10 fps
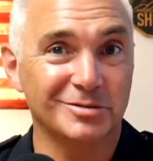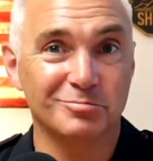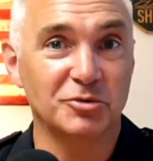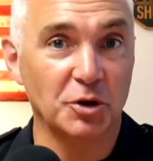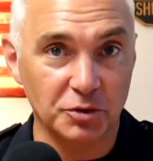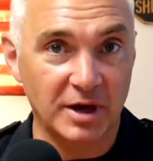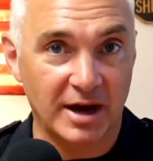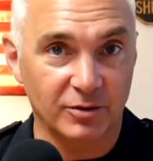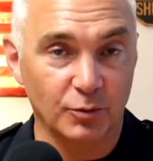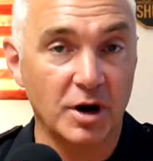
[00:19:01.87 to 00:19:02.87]
Don't do that.
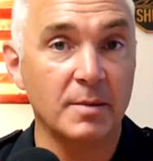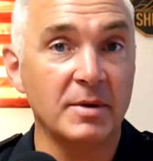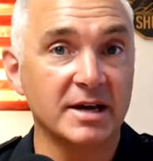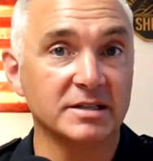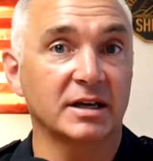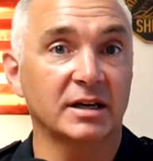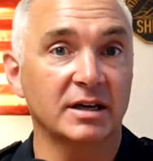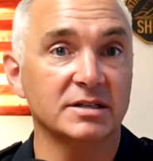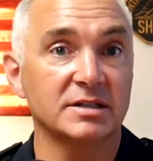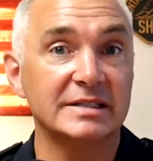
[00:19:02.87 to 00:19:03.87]
What I'm asking
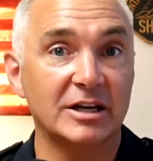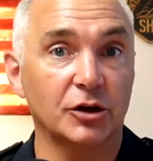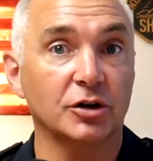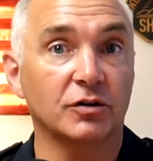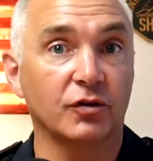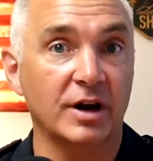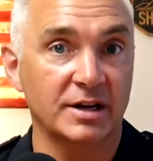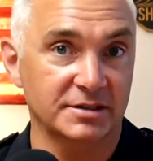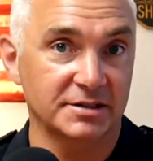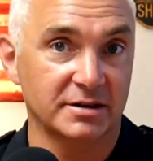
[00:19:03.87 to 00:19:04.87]
is tell your
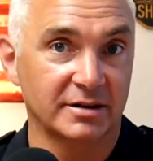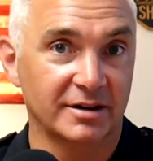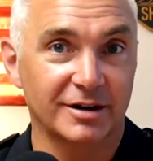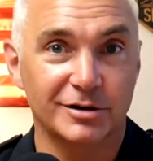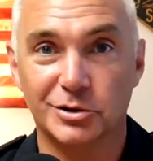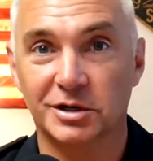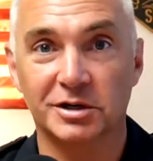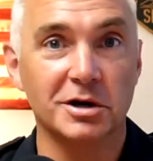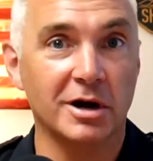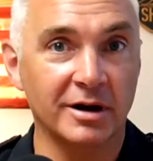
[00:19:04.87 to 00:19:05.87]
friends during
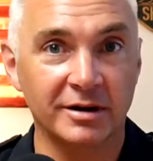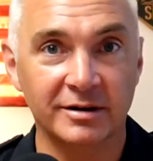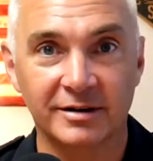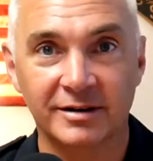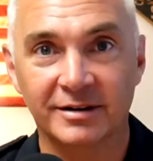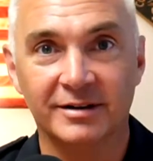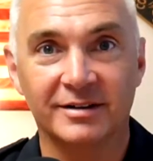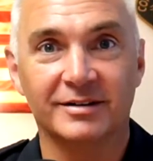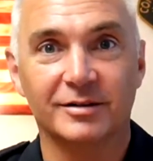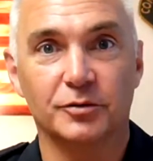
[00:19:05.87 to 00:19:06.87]

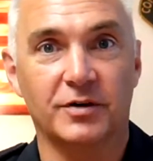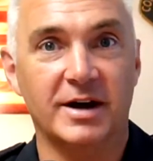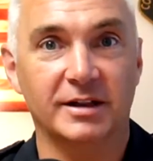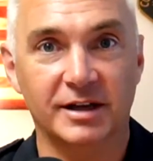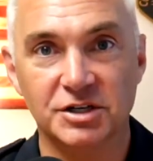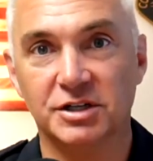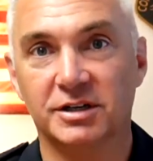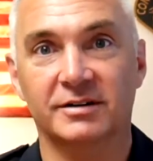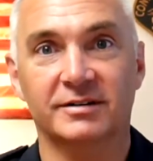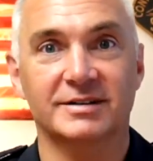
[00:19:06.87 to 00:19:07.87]

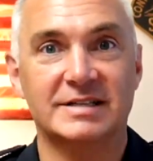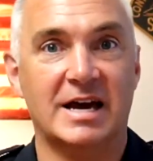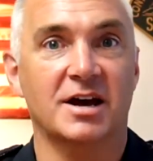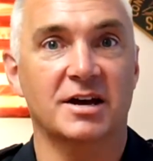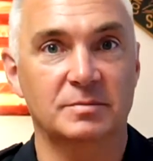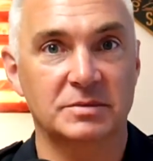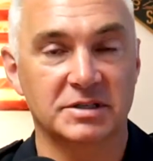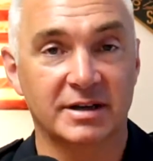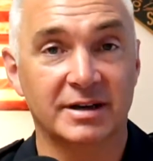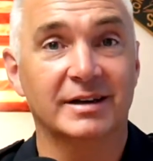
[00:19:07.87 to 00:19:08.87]
non-violation times,
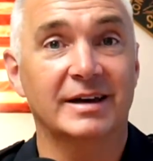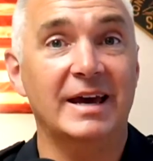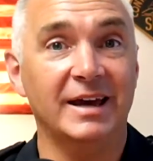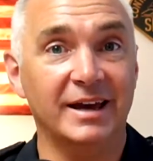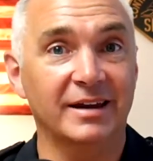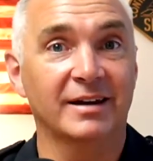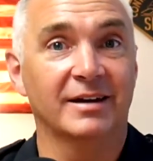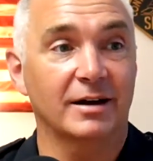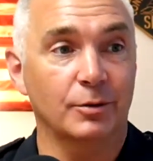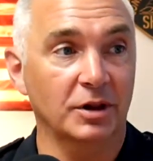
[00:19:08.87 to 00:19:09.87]
hey,
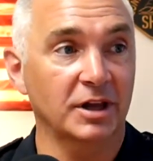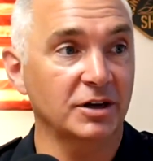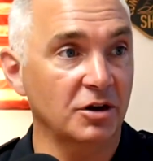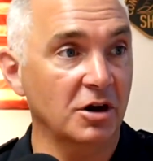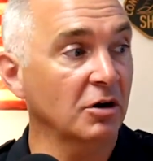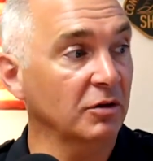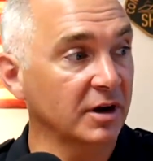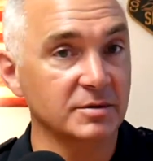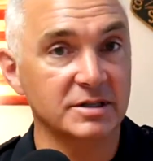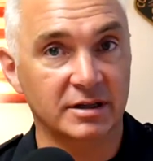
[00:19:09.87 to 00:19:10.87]
I want to let you know that
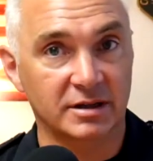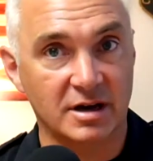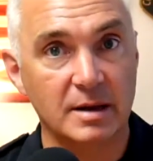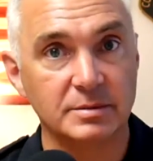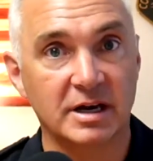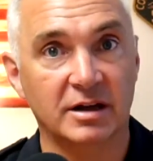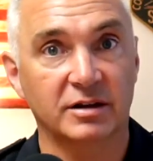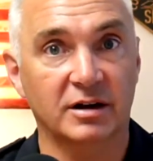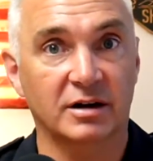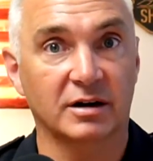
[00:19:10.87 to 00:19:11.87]
I'm seeing the cops out
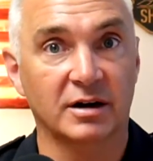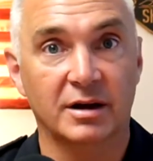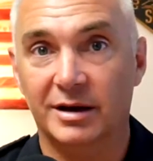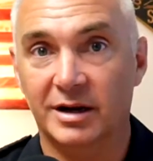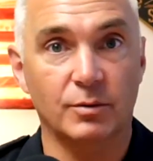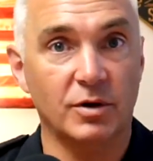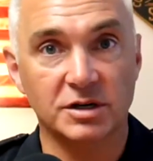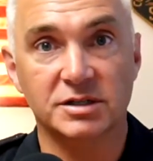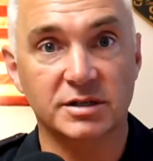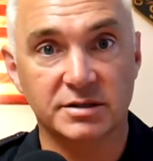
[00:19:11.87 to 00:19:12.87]
there, and I watched
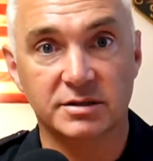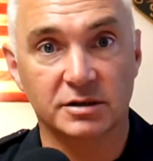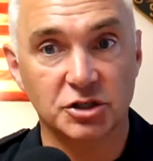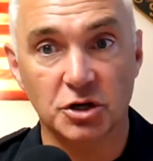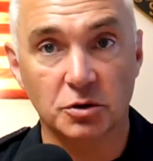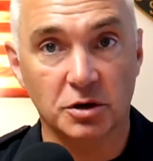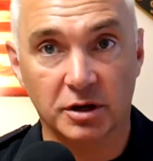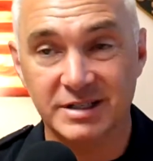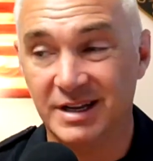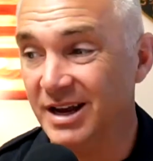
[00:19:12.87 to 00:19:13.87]
this show called
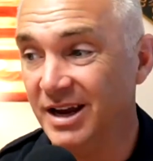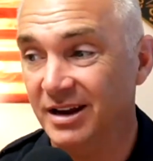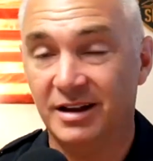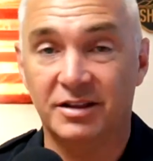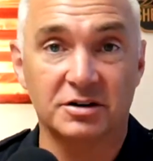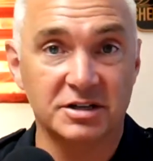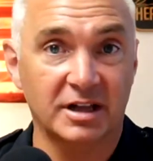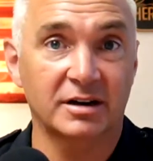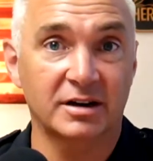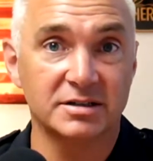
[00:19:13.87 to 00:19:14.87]
10-8, and they're
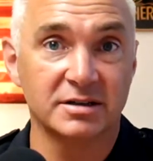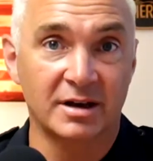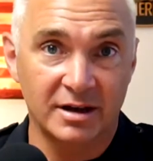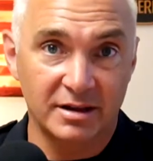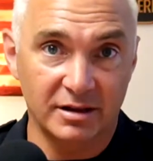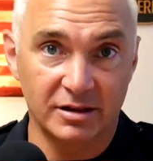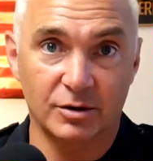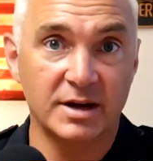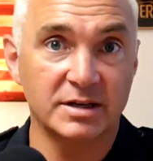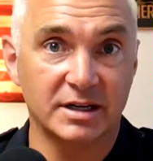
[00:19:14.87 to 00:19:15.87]
telling us that they're
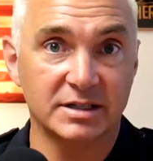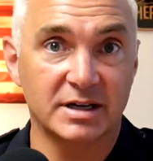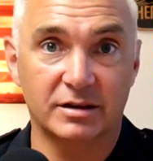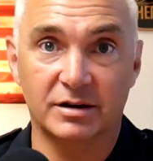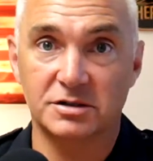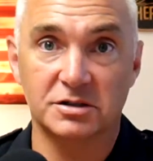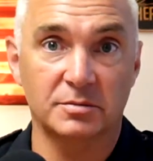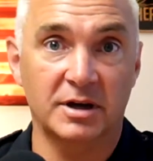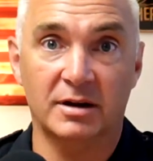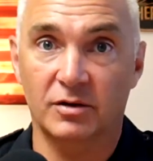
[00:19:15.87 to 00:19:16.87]
writing tickets out there. So,
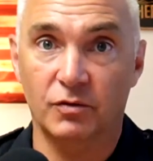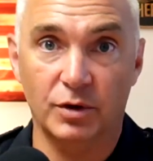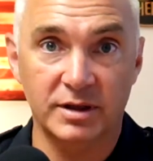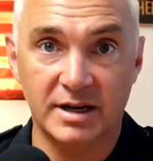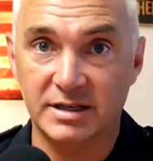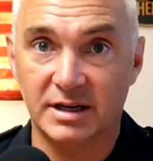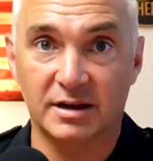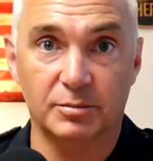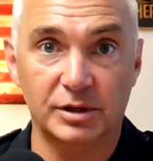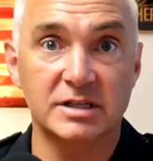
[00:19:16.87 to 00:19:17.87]
man, avoid that ticket.
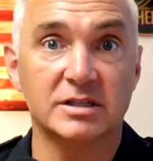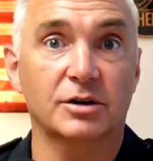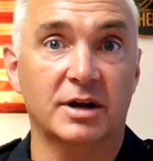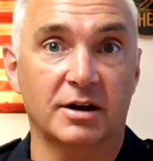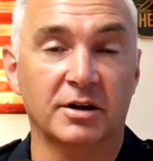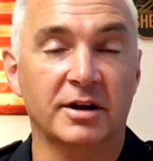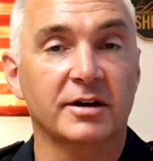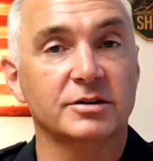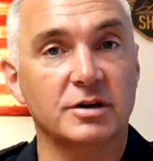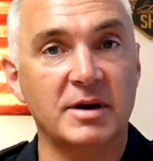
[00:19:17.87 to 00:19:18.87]
Please slow down.
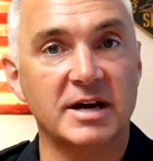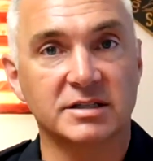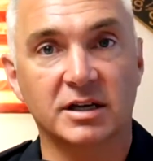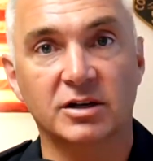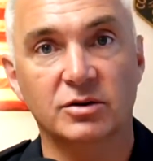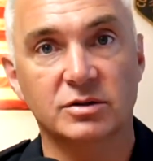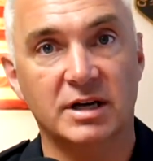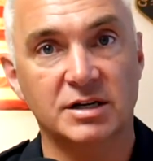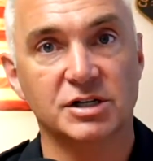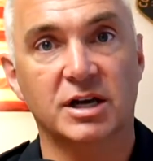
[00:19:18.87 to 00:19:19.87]
So I'm asking you to
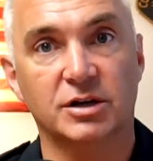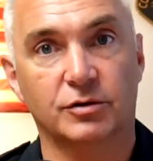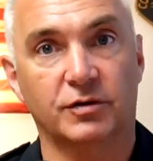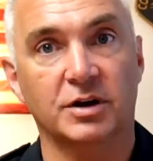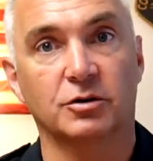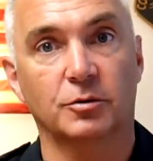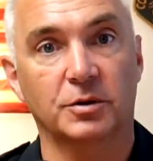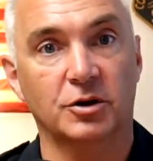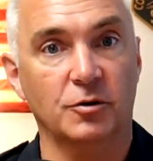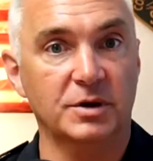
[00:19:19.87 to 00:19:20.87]
educate your friend group. And the
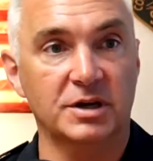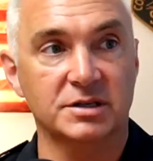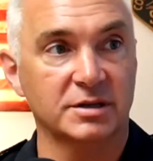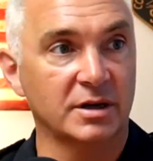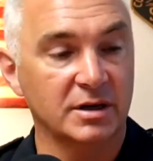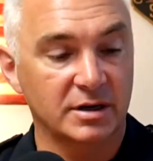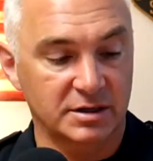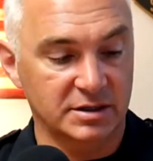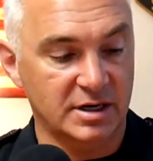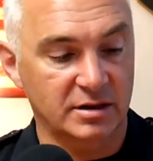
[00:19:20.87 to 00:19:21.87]
hope is
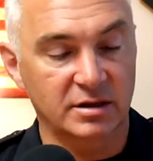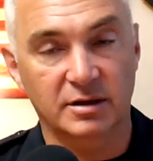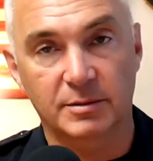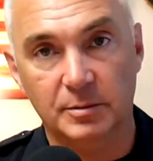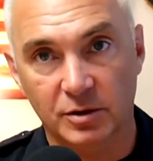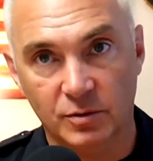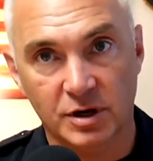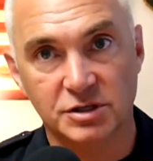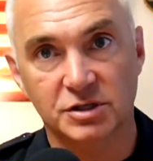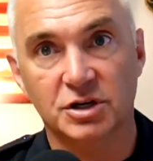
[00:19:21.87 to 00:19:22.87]
that the people that
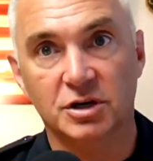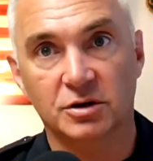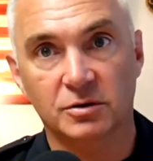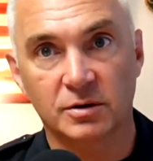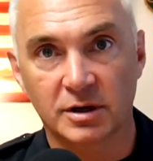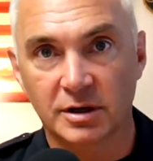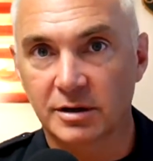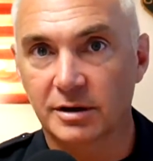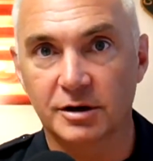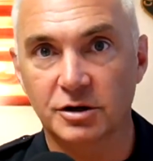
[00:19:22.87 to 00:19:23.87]
watch the show,
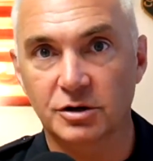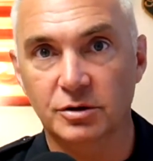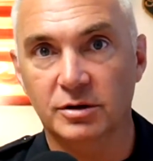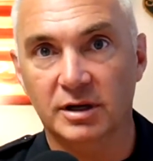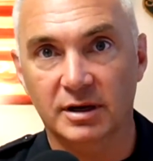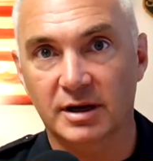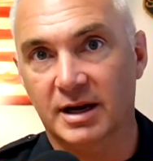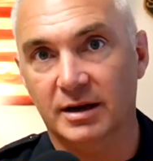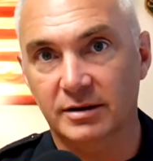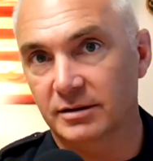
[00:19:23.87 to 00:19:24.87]
you do
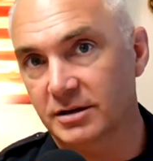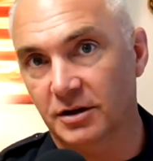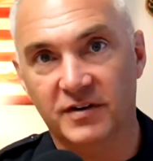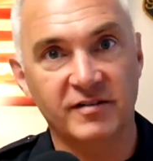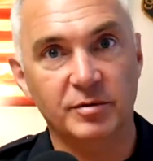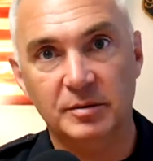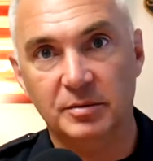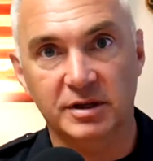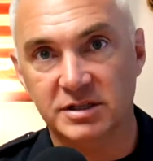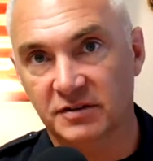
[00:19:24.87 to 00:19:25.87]
tell 5 people
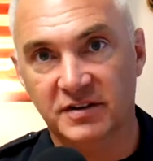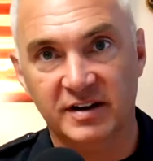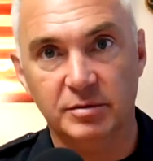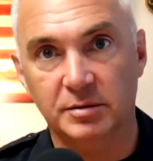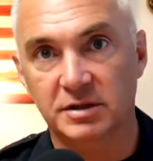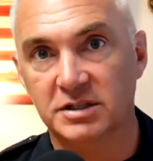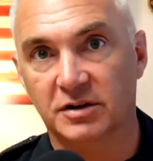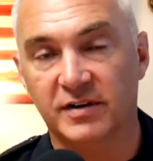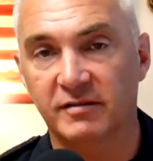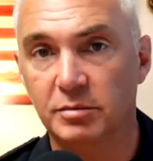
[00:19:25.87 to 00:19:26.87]
that tell 5 people that tell
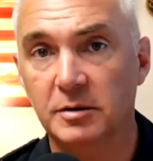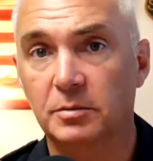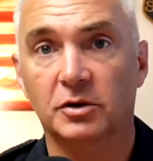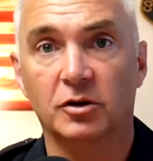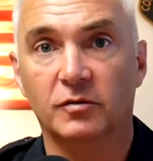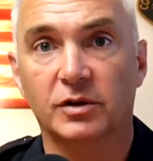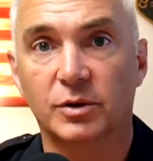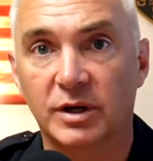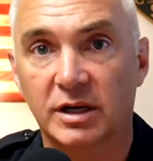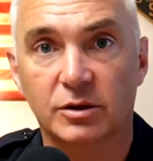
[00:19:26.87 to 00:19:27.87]
5 people, and hopefully we
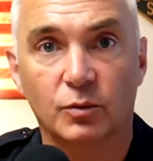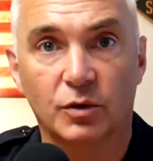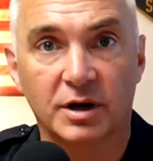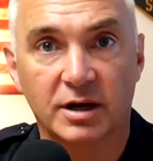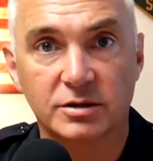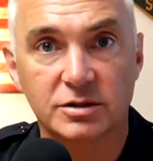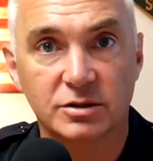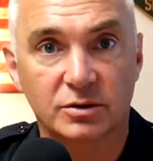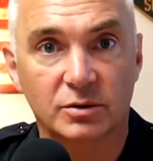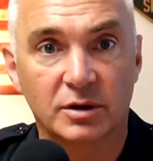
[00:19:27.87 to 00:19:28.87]
can get the word out
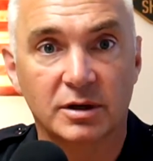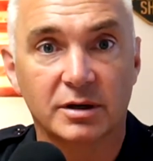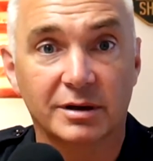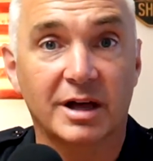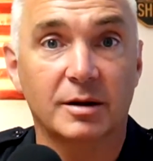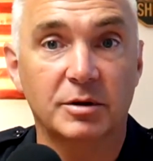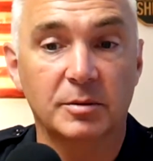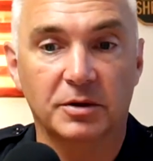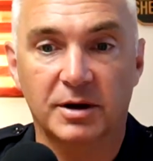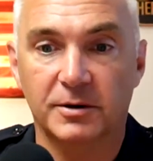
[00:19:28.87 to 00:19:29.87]
to a lot of
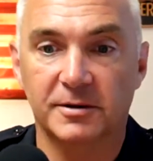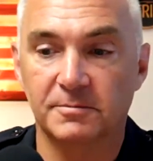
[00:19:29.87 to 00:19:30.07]
people that way.